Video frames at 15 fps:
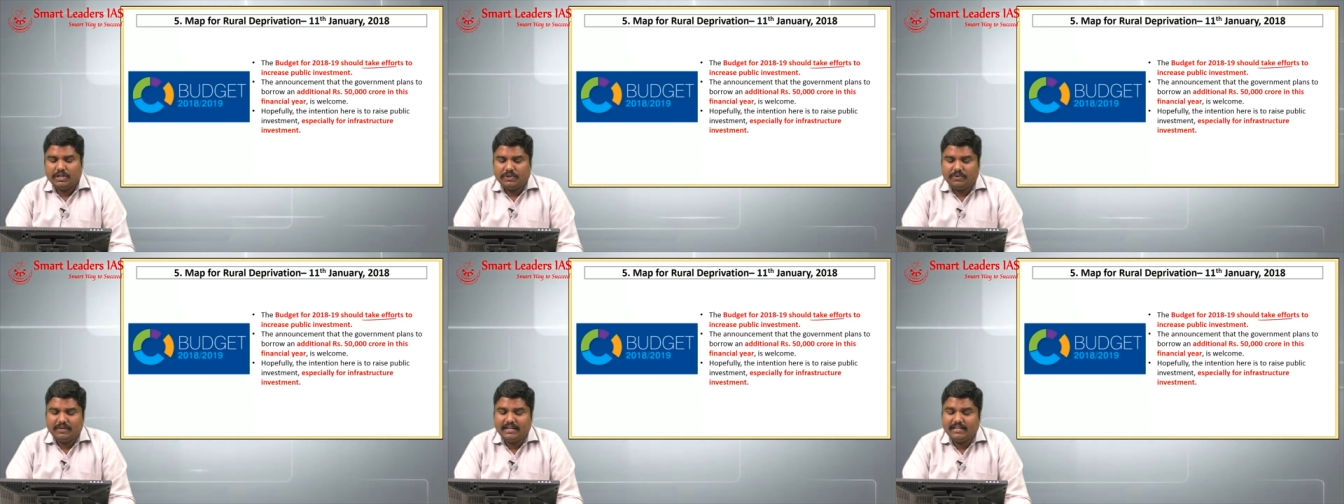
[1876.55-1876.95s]

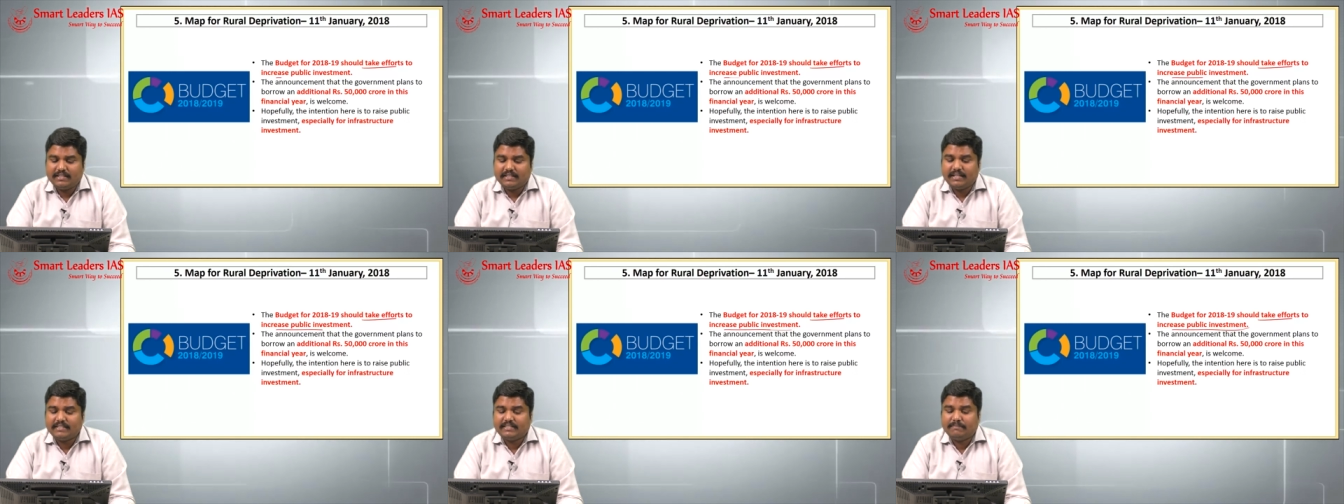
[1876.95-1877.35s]
to
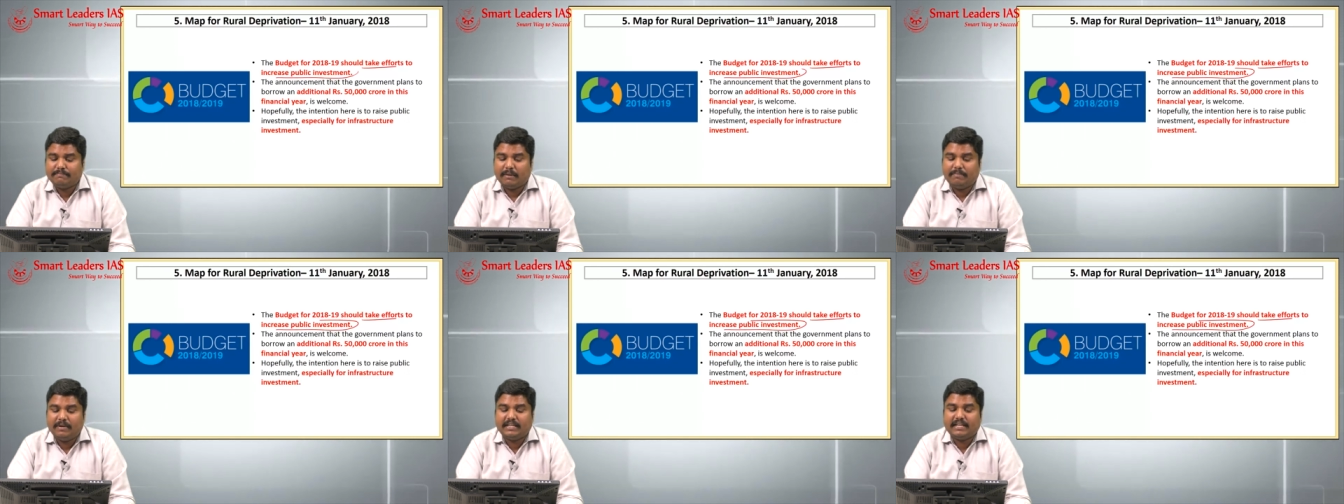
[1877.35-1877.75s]
increase the
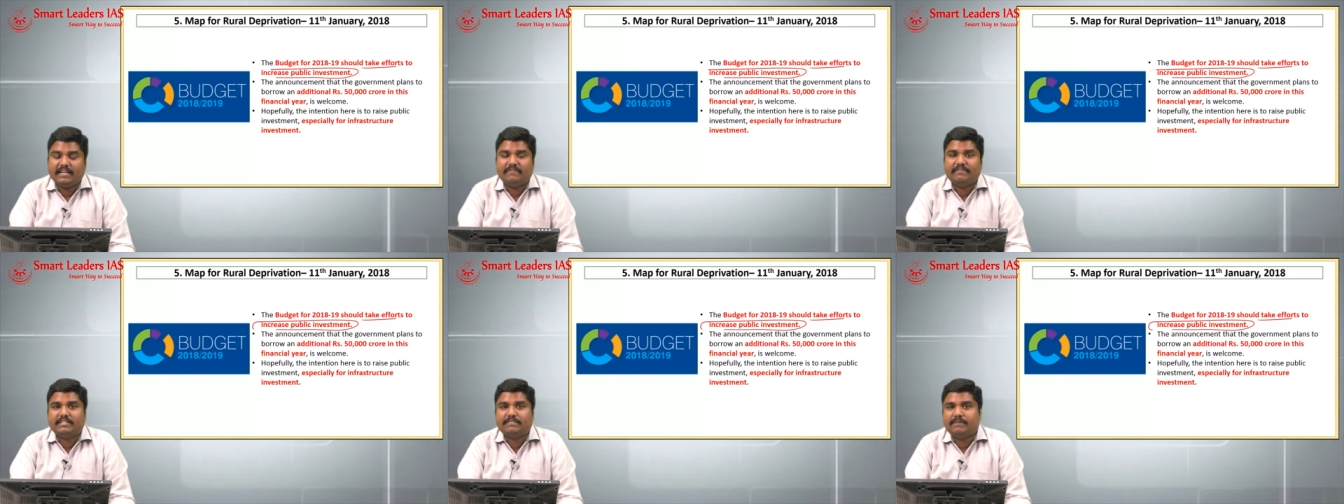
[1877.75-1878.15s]
public
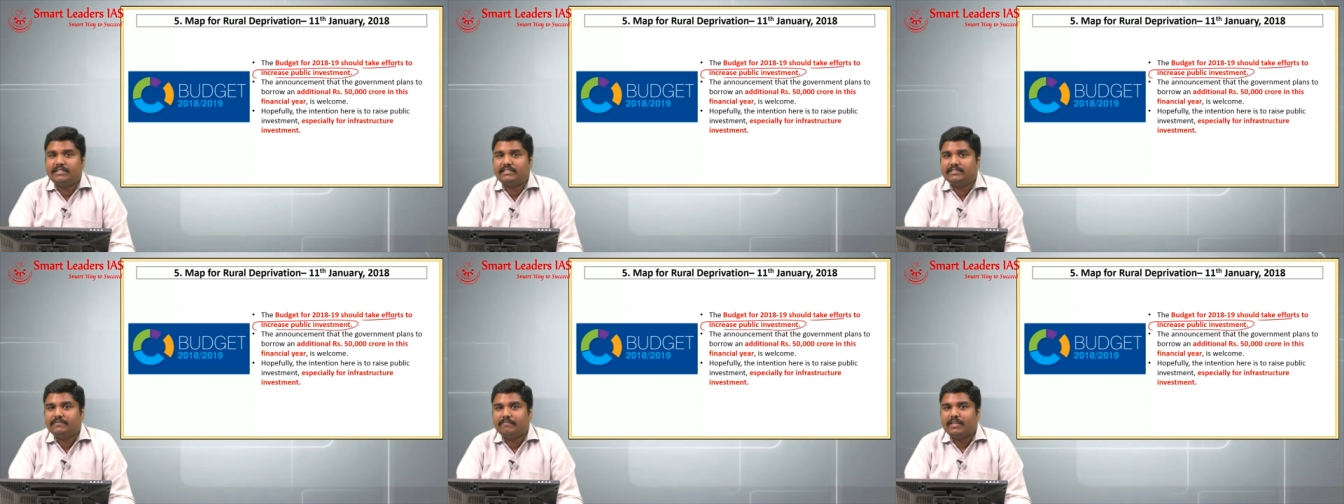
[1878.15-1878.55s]

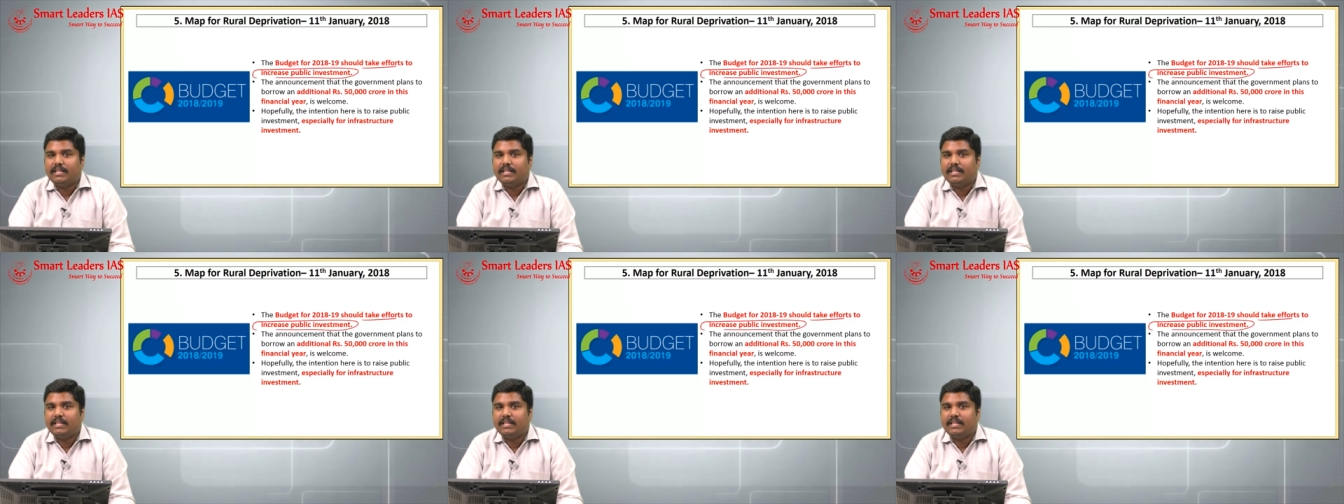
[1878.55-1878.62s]
investments